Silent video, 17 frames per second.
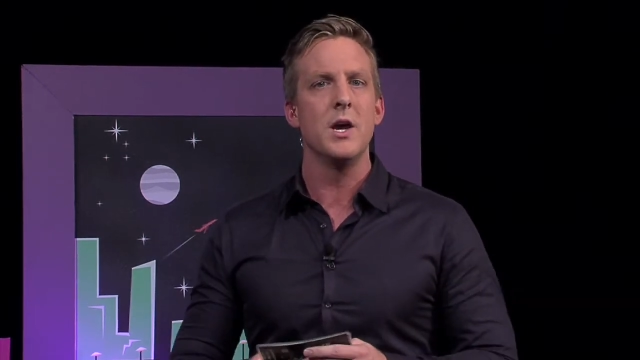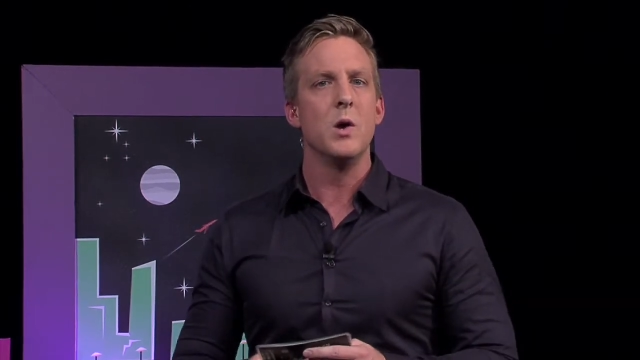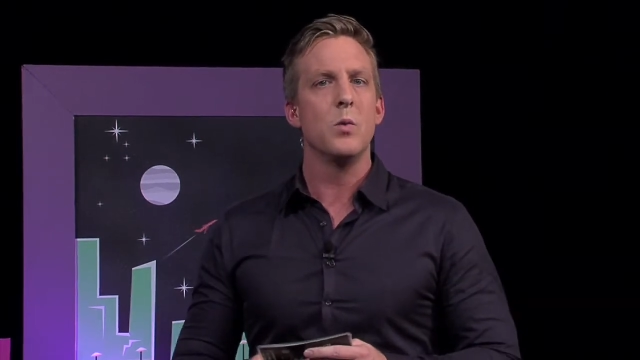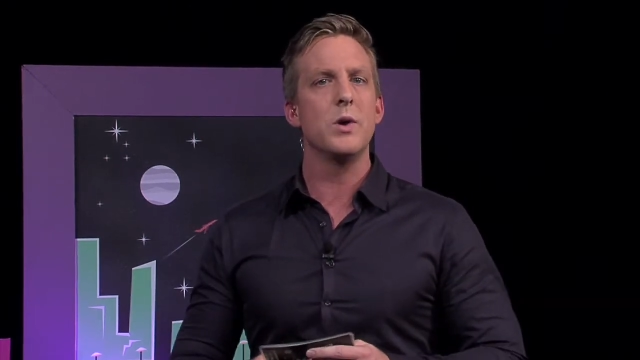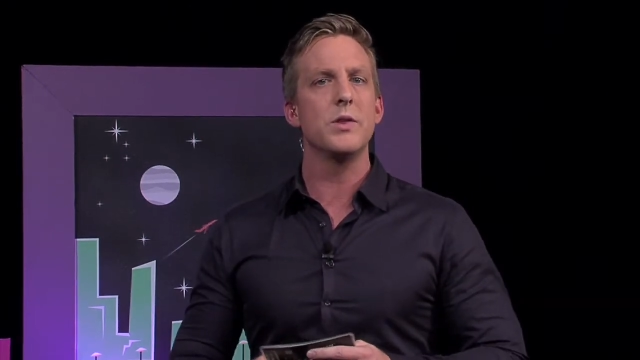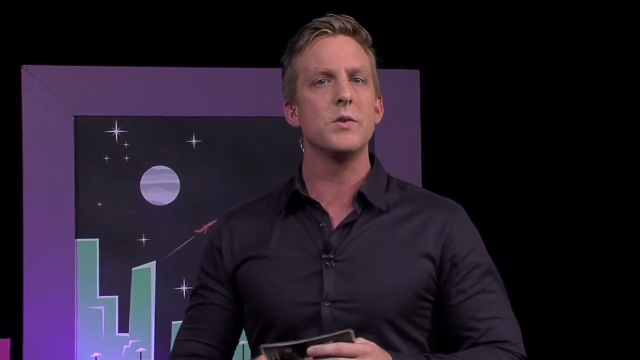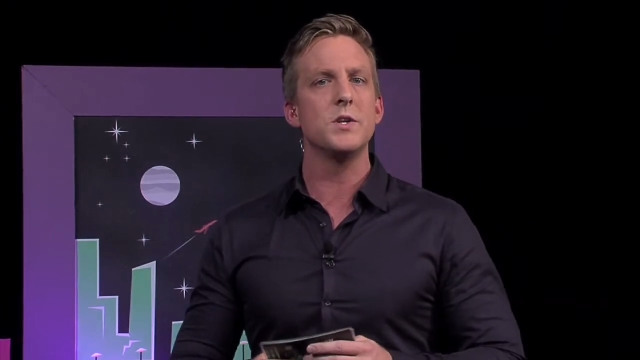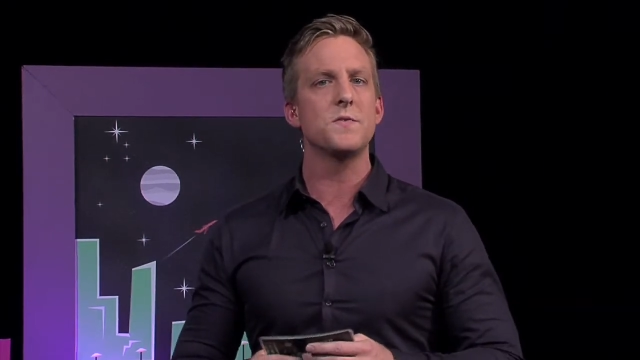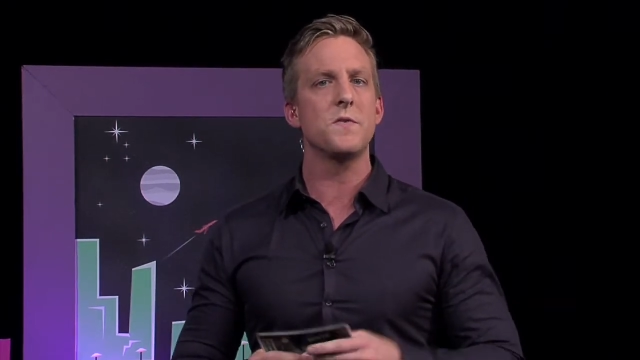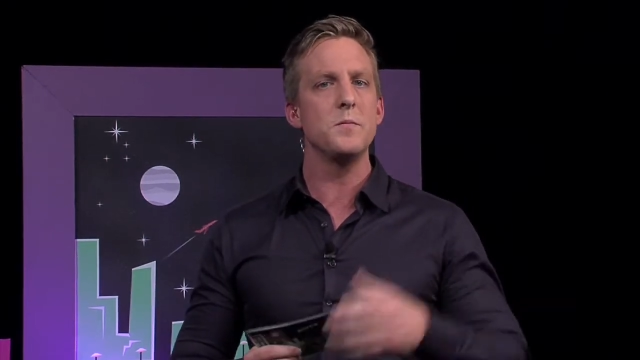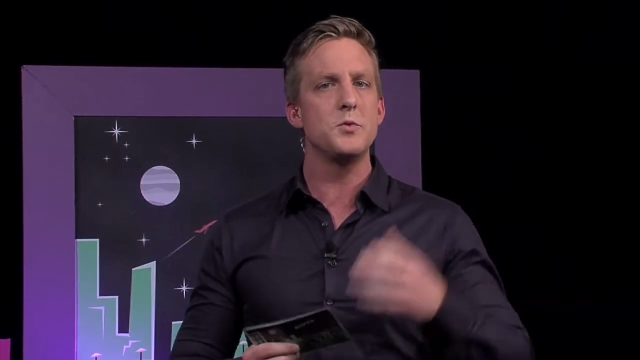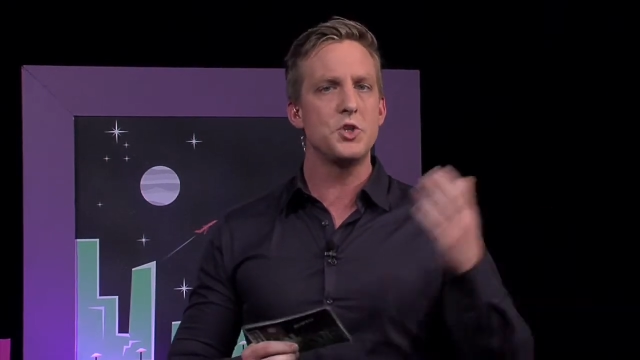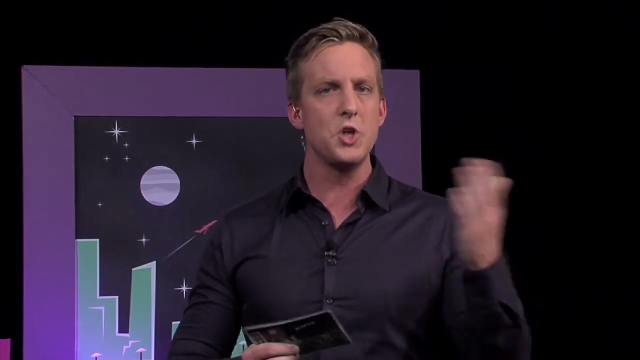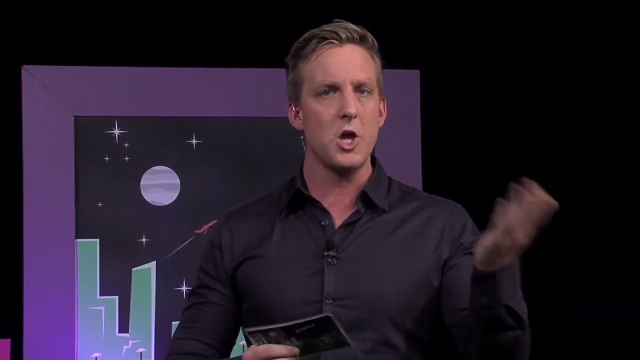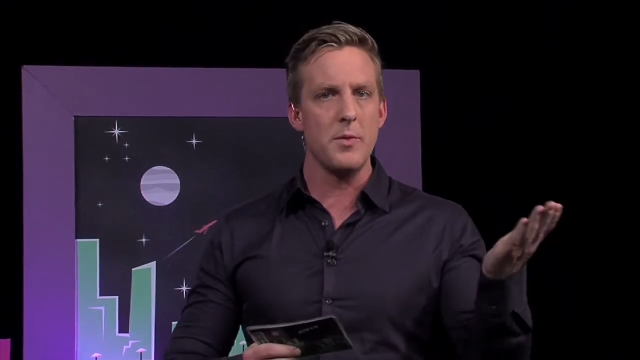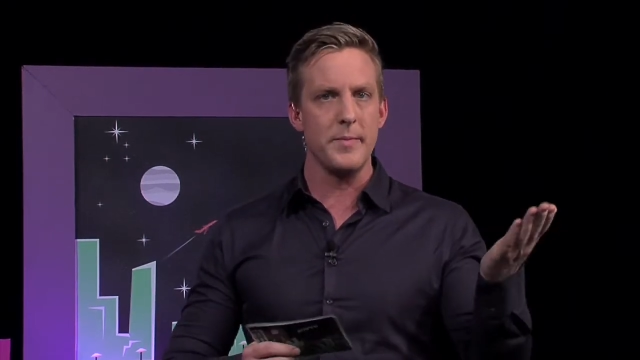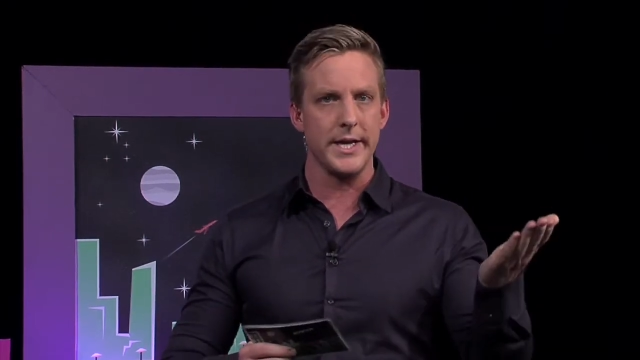whether it's from
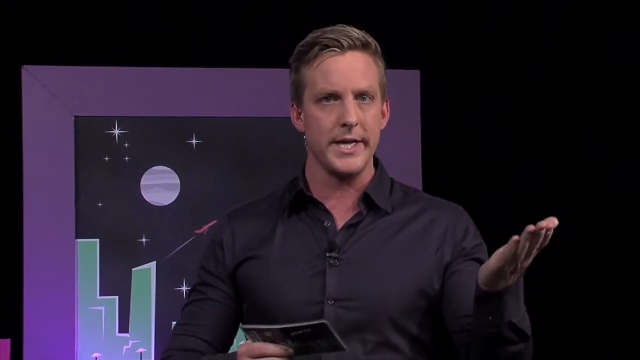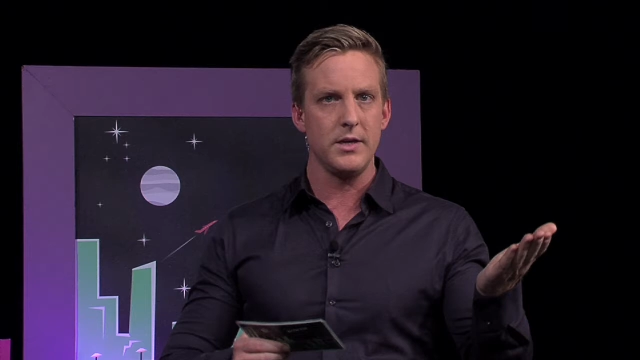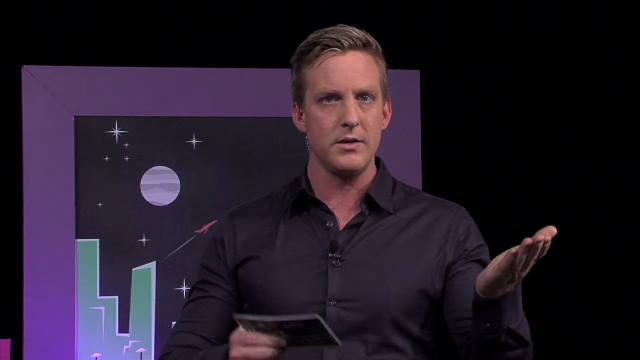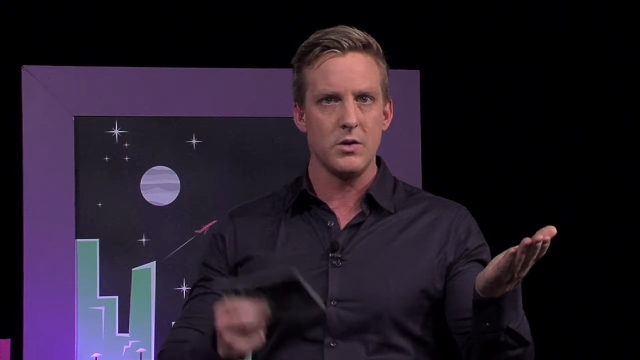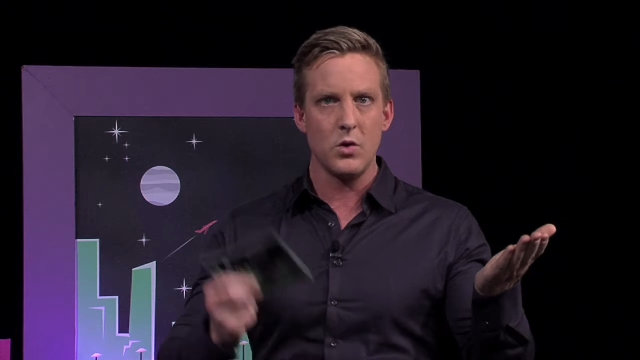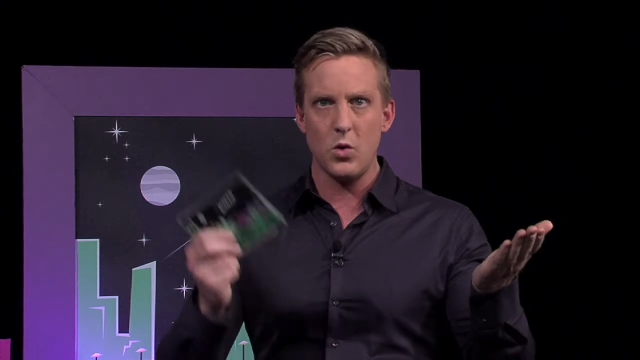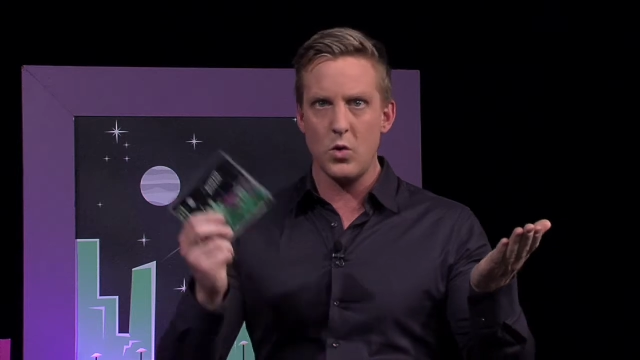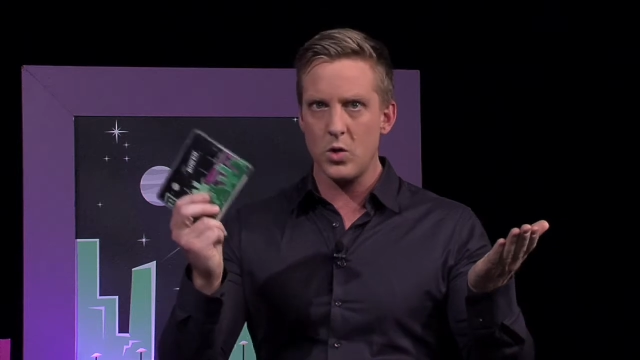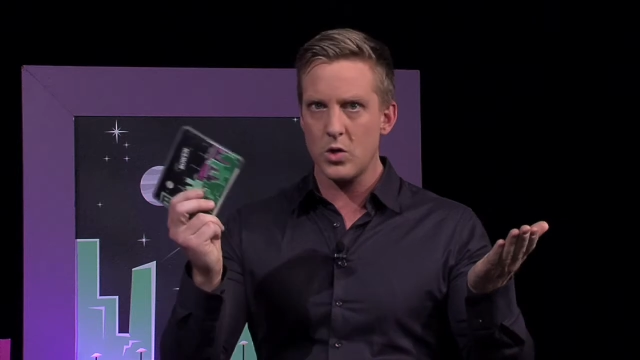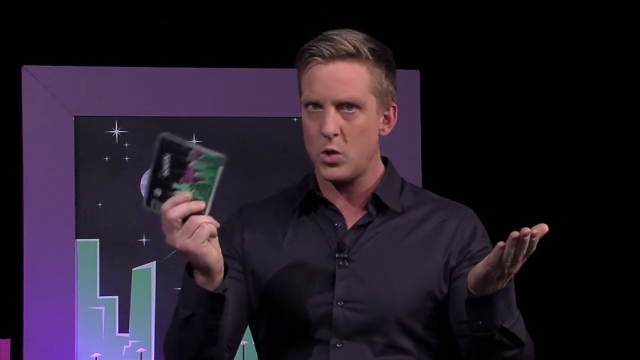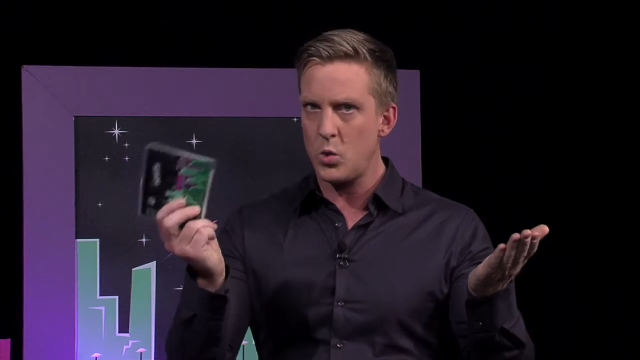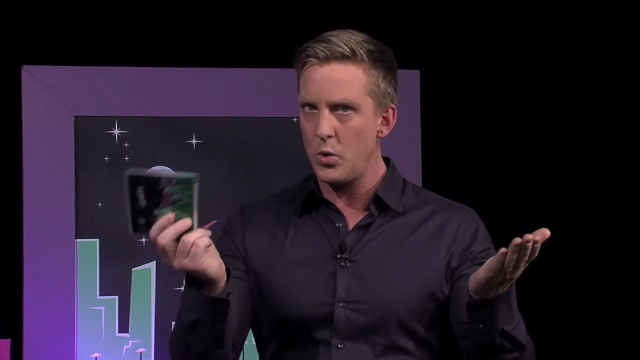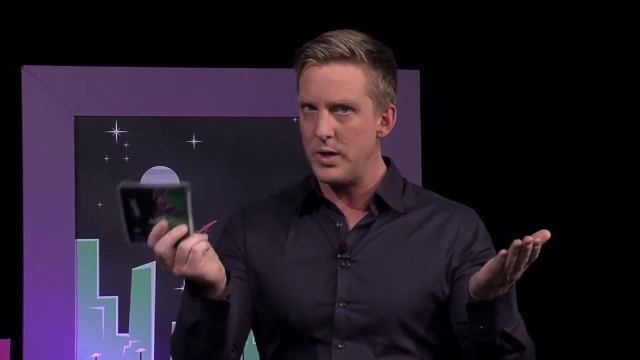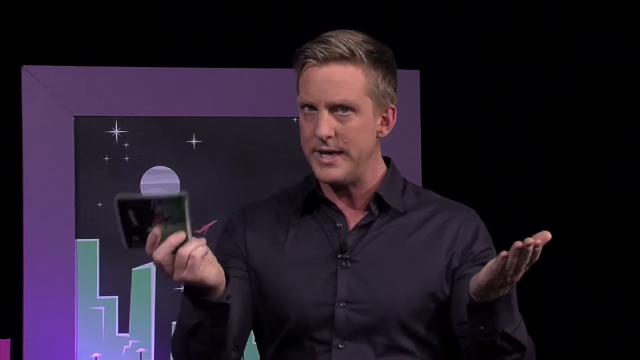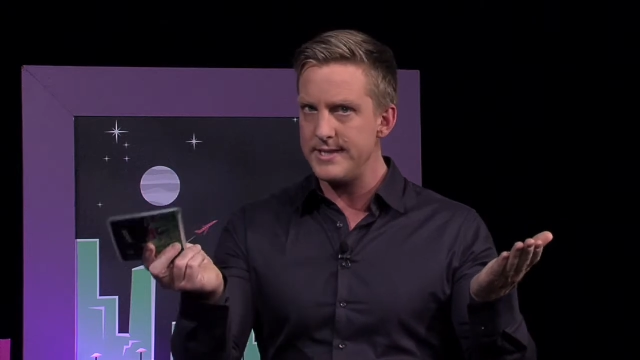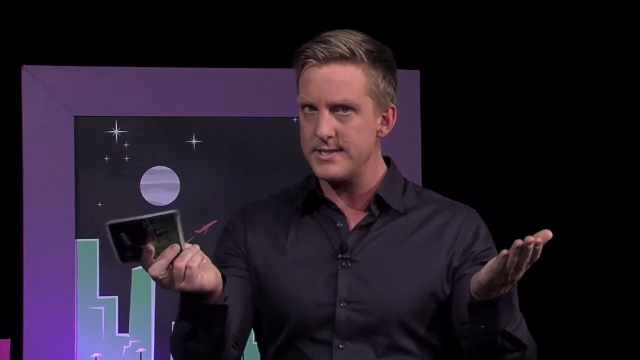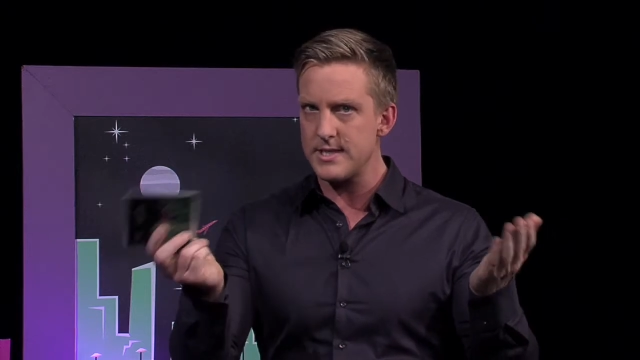Germany or
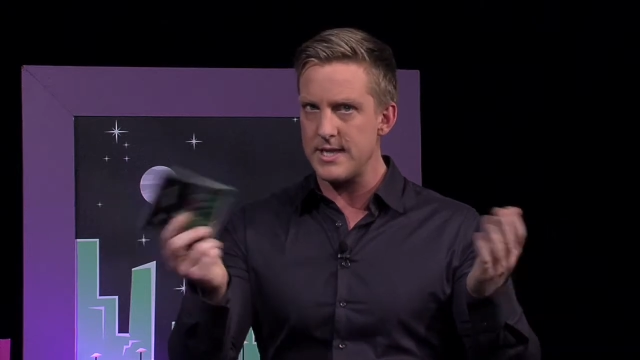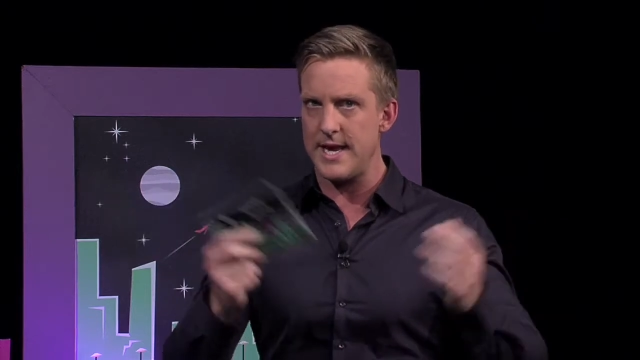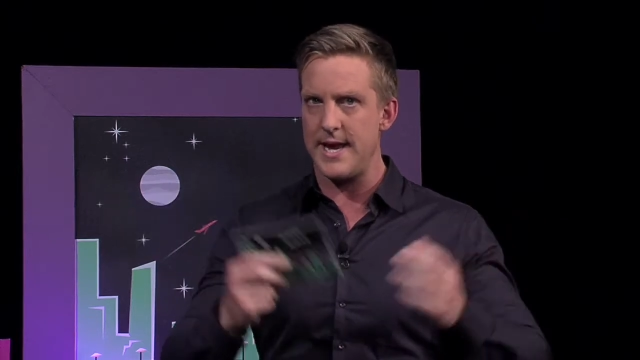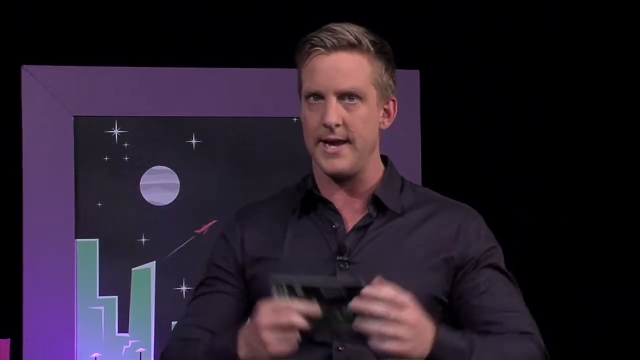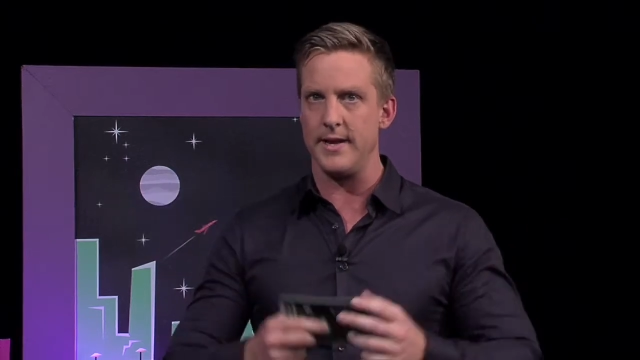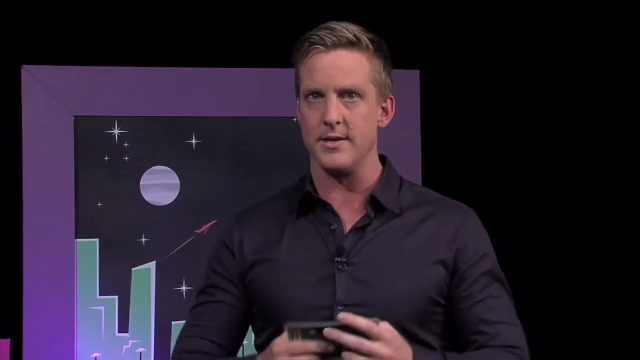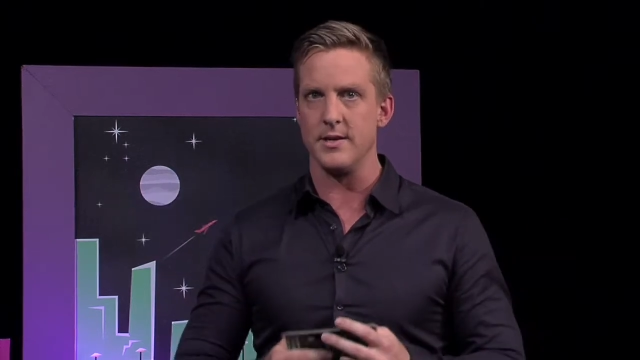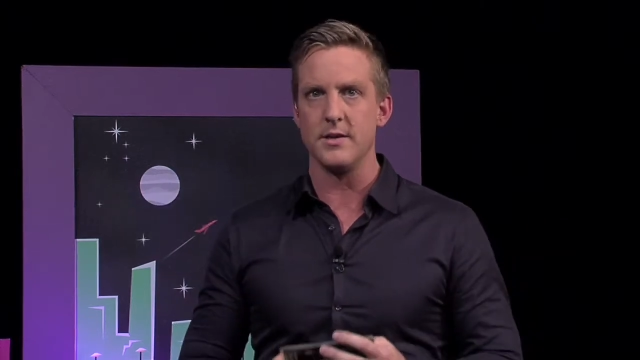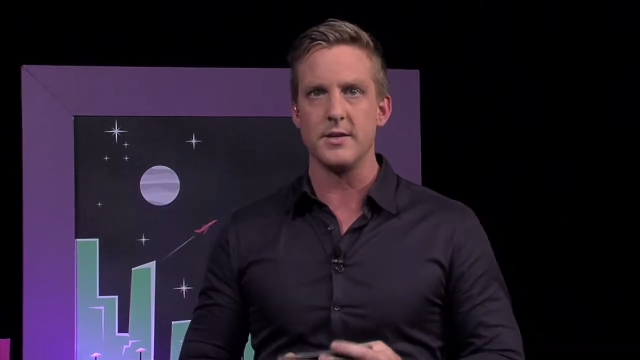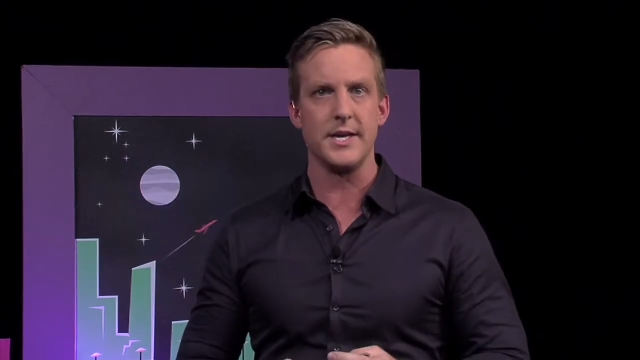Queensland.